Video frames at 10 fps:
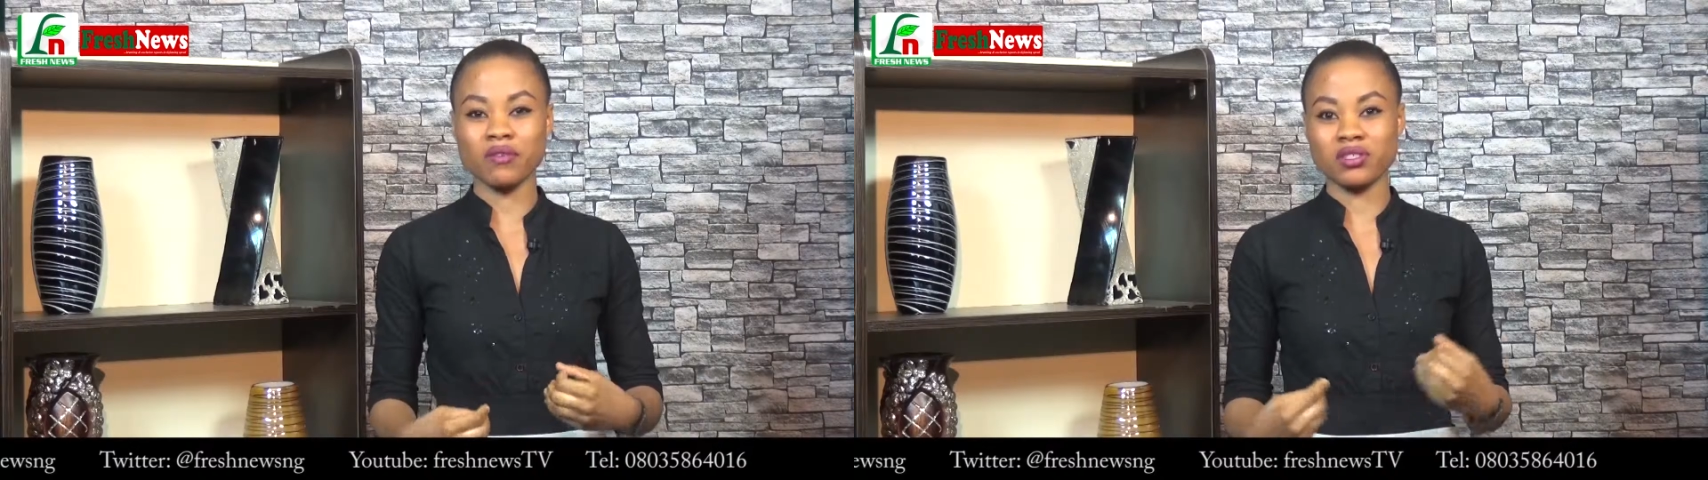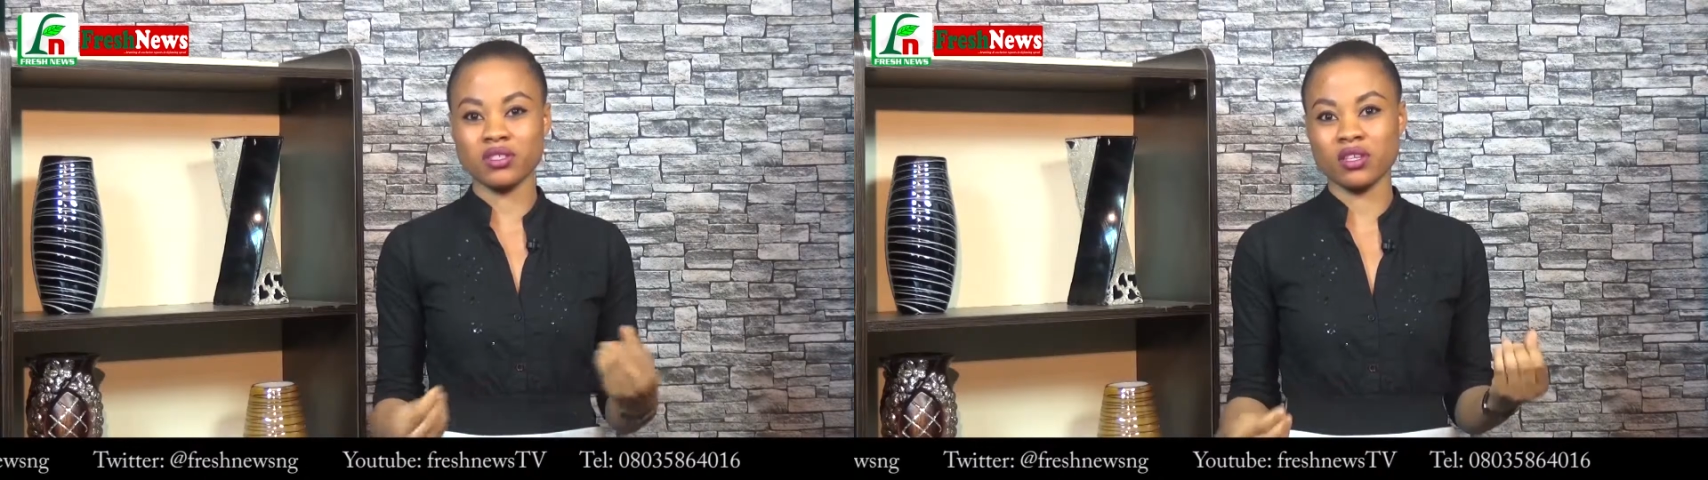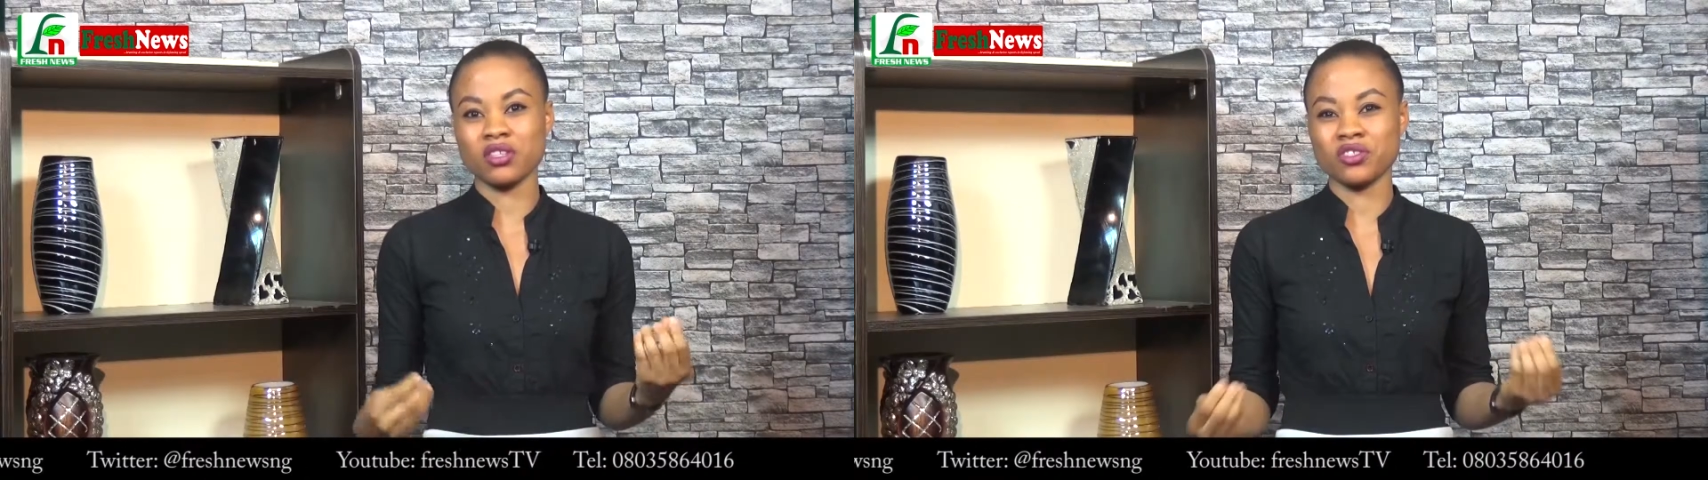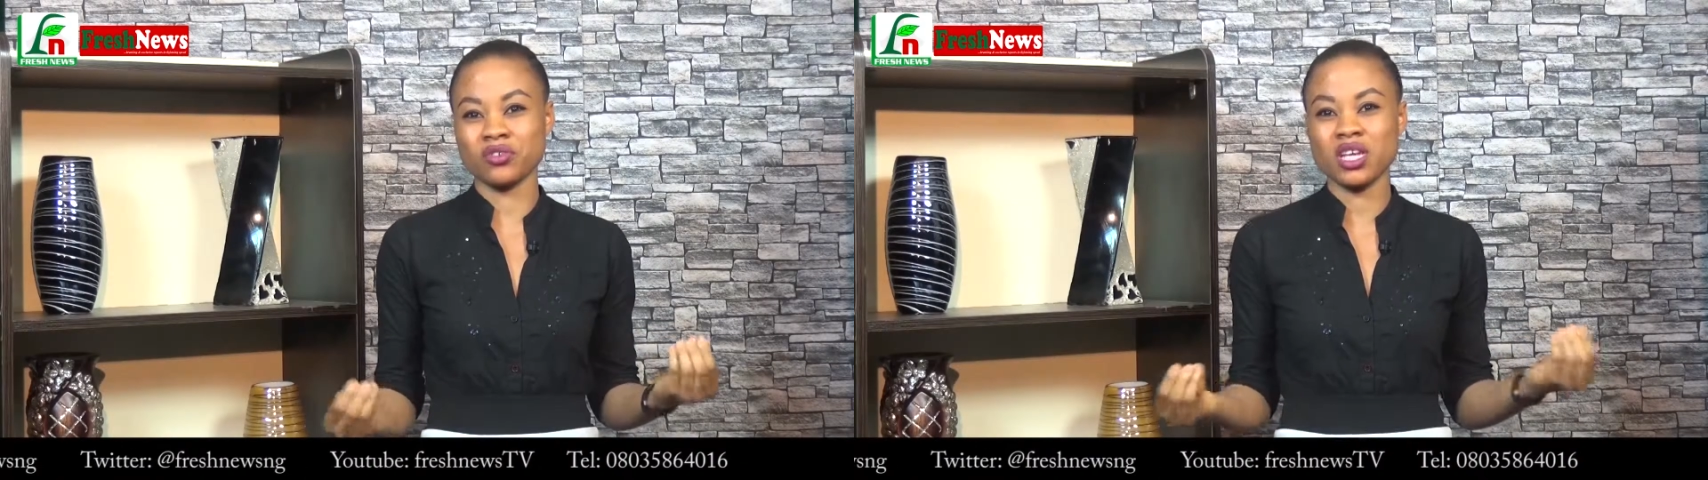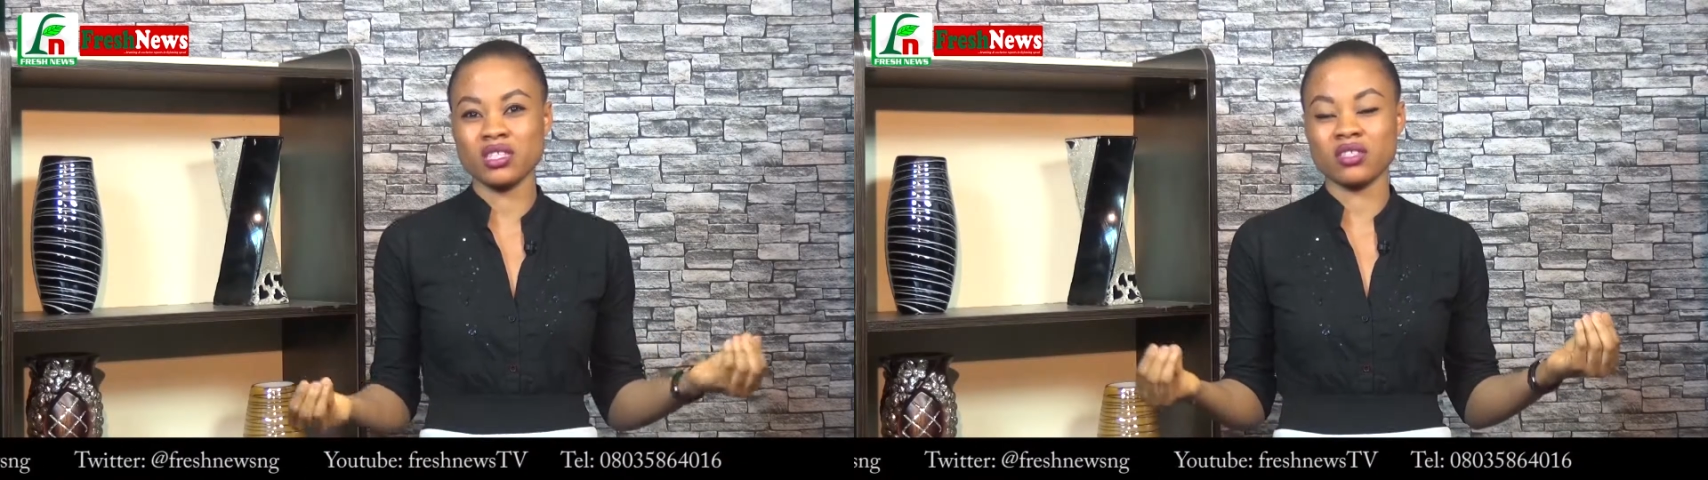have insane
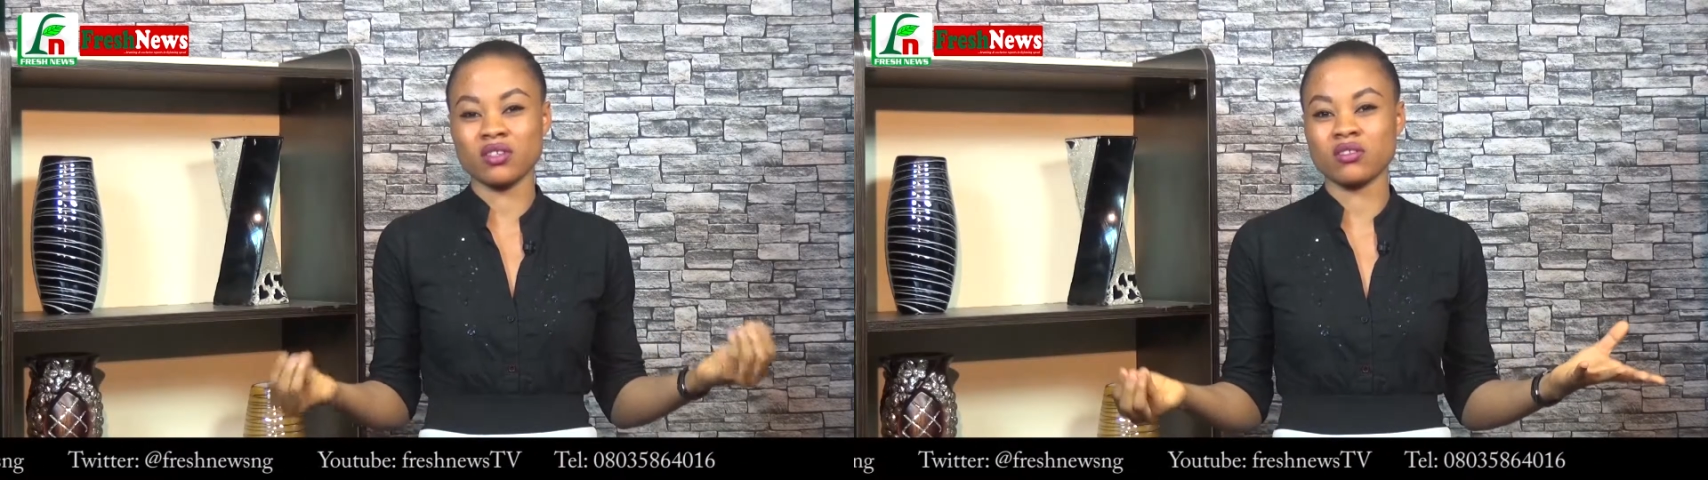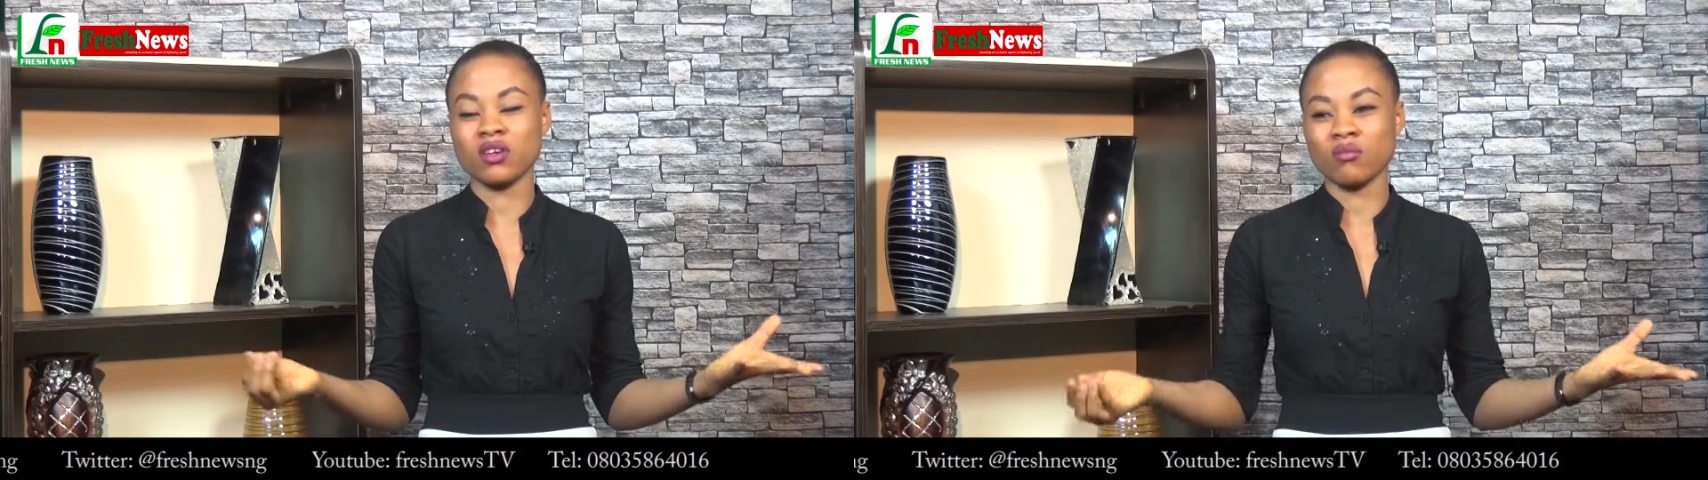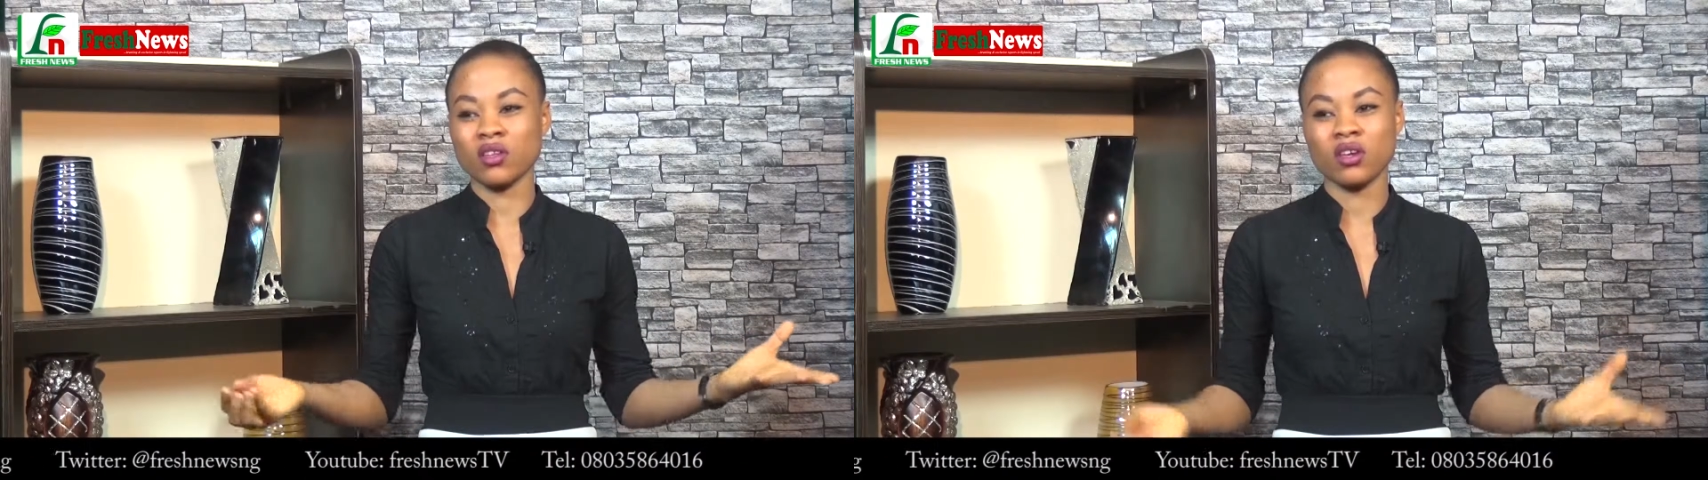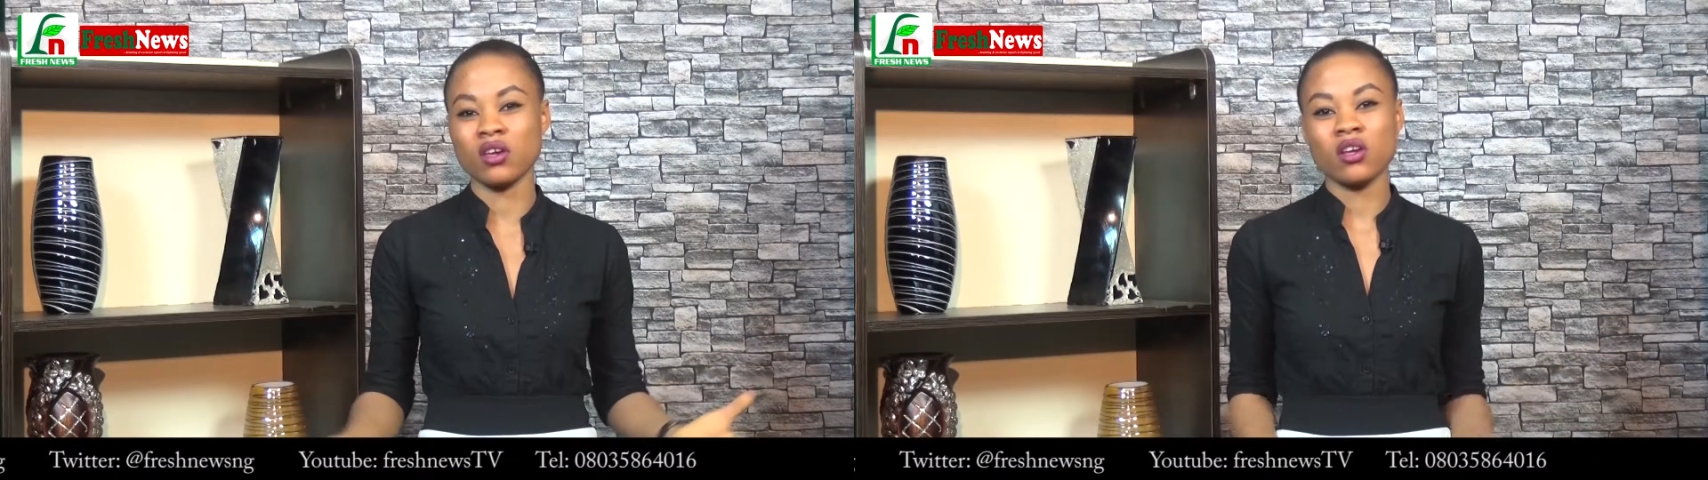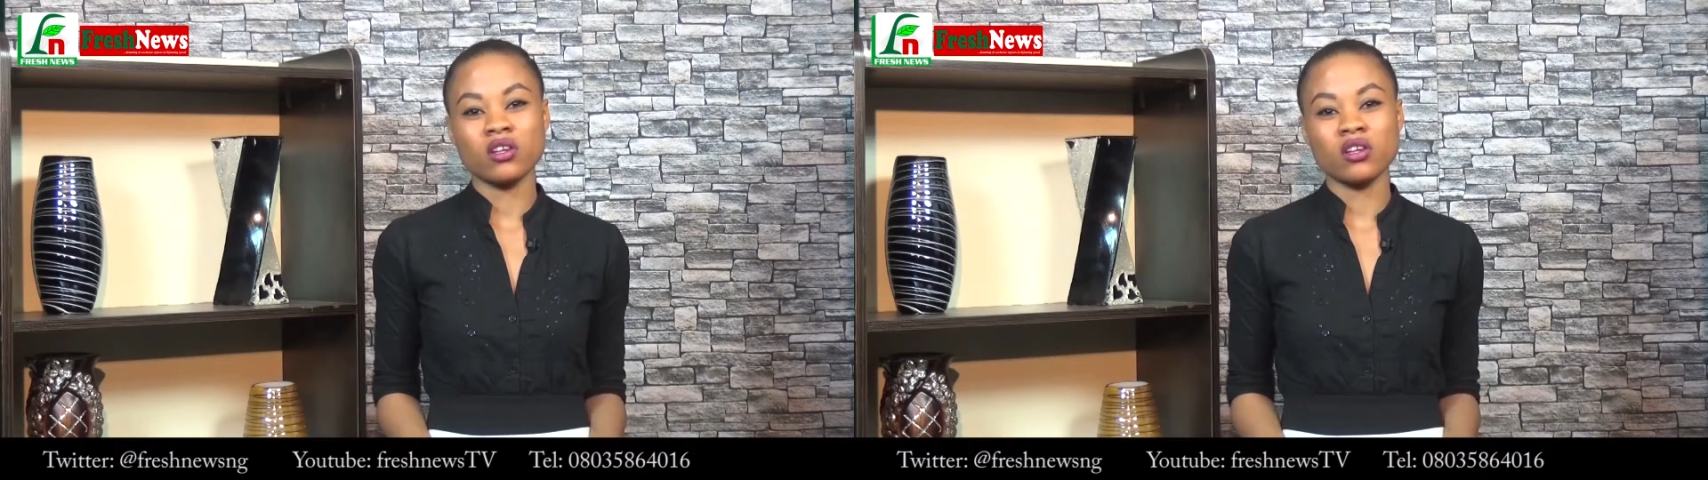traces or something